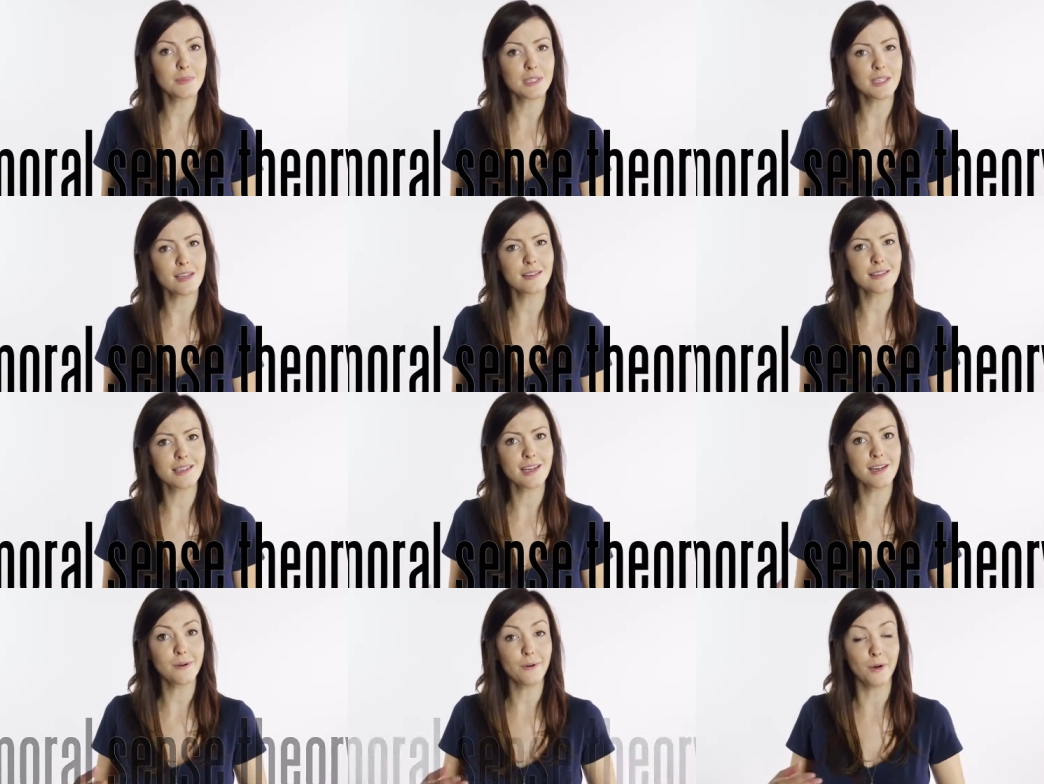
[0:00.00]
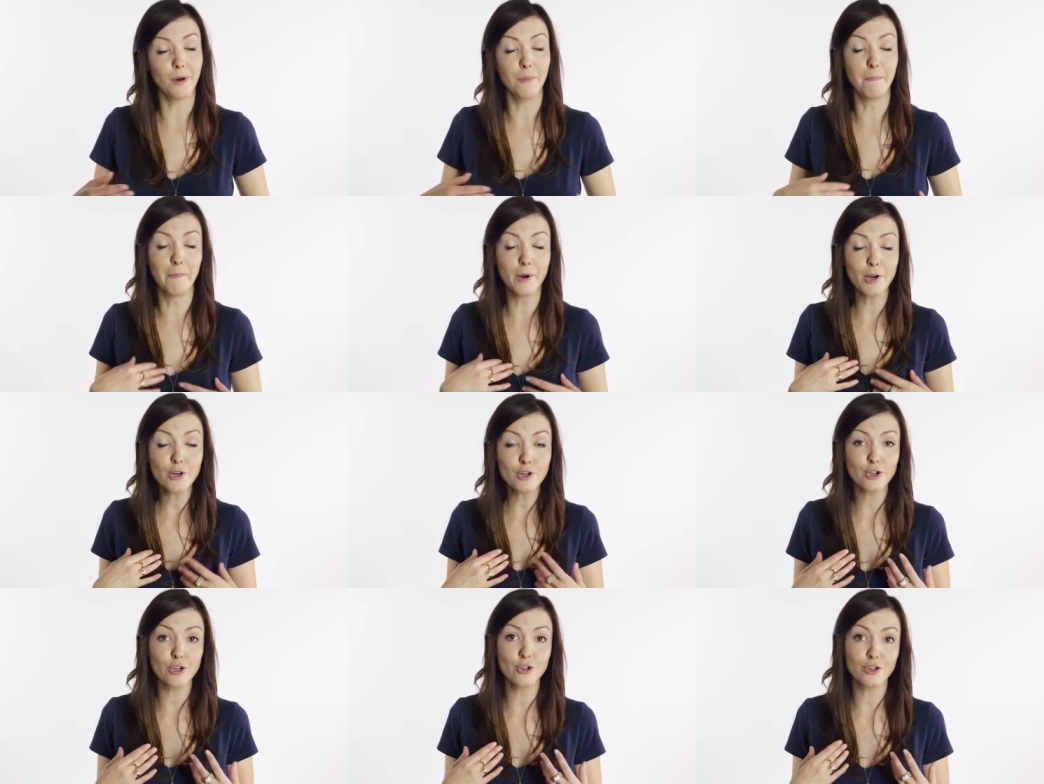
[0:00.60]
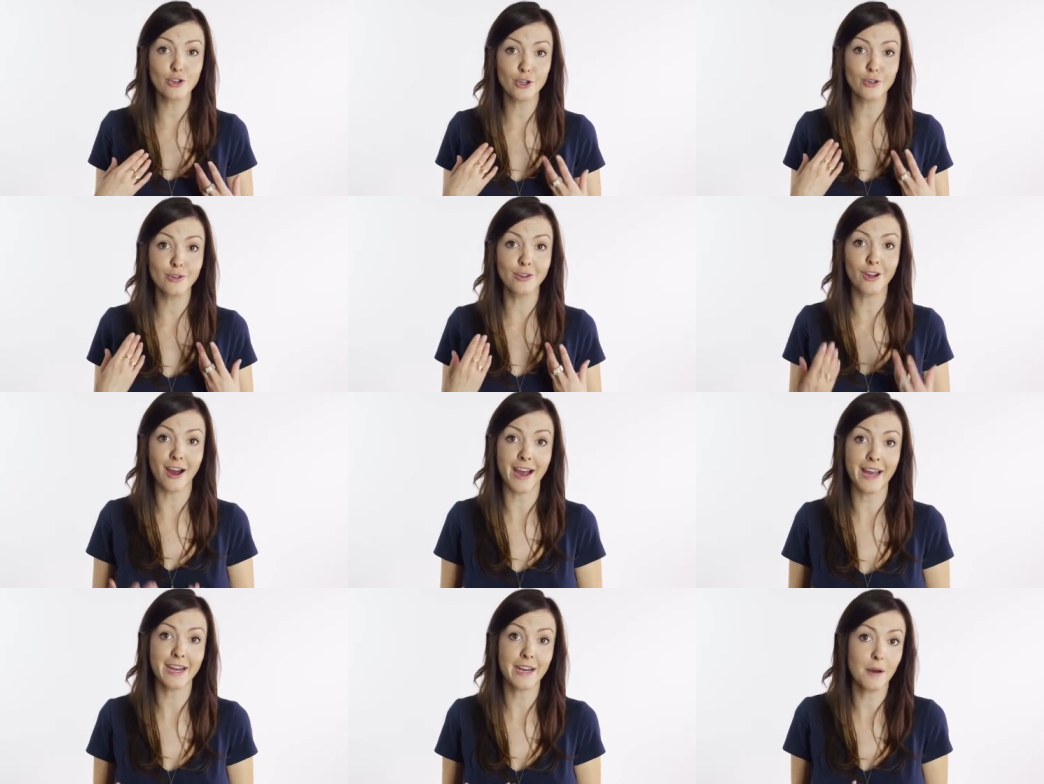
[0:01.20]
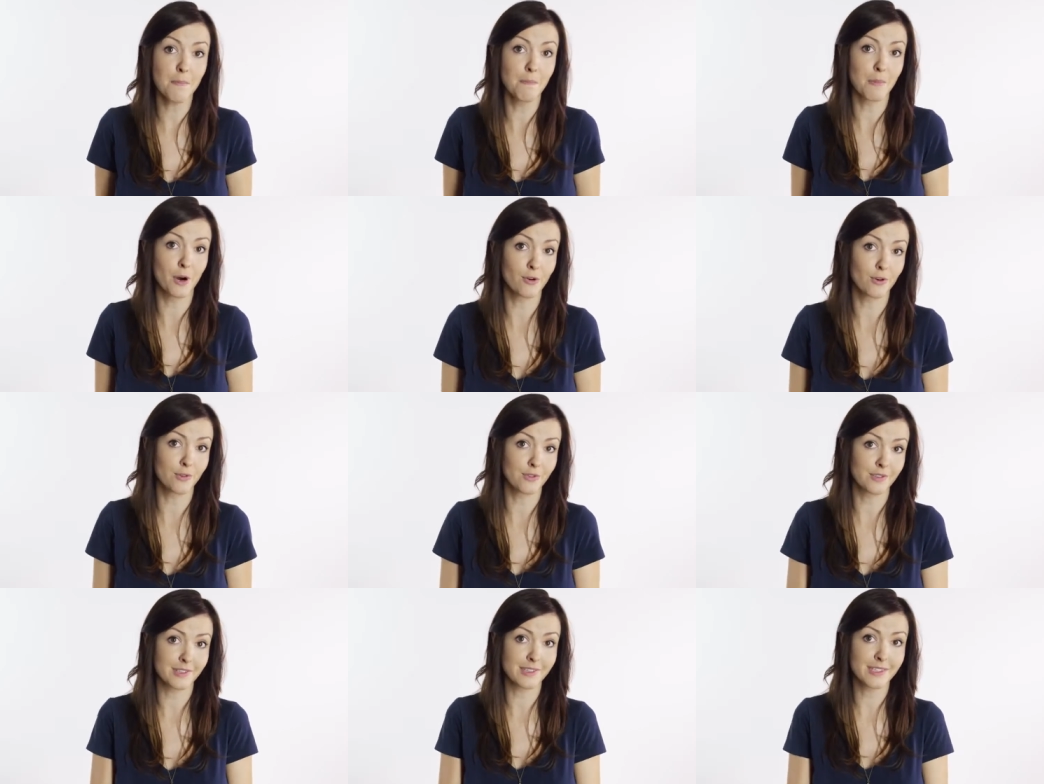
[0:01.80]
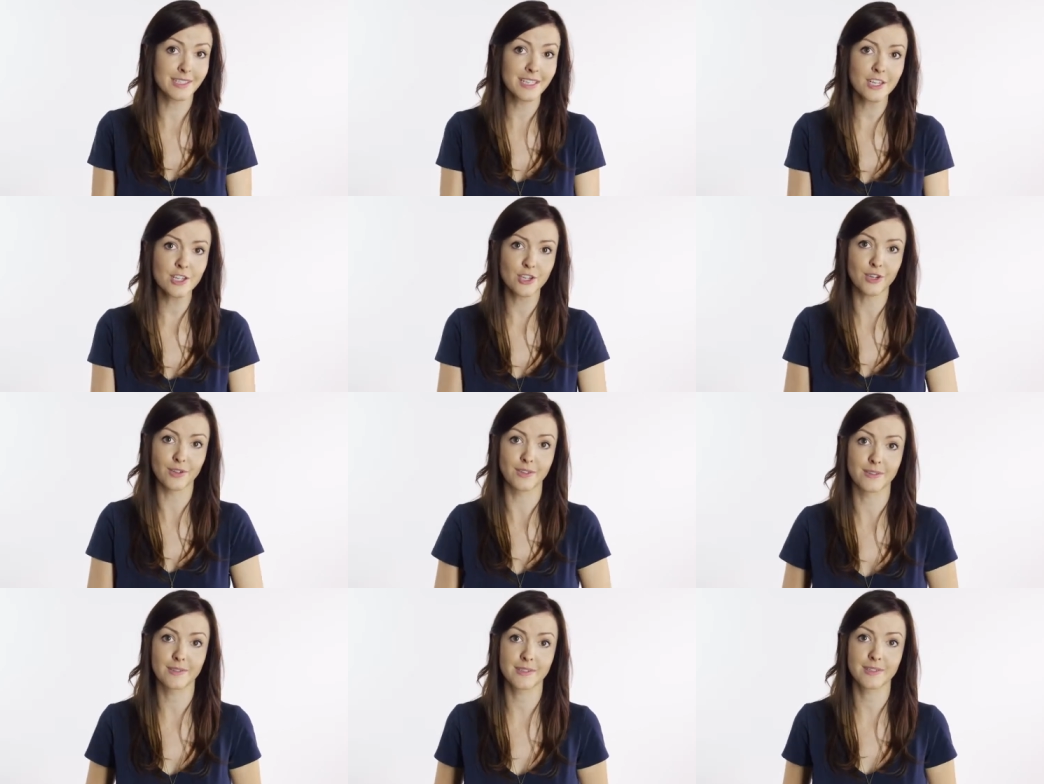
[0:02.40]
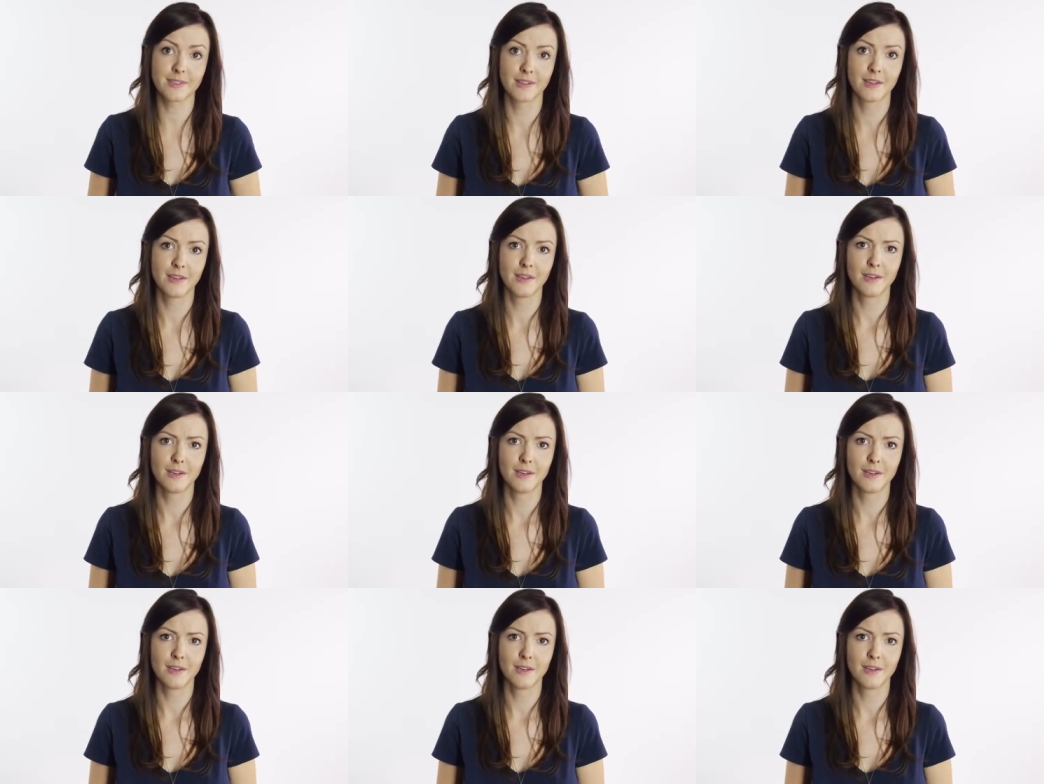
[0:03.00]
says our emotion should guide our moral decisions.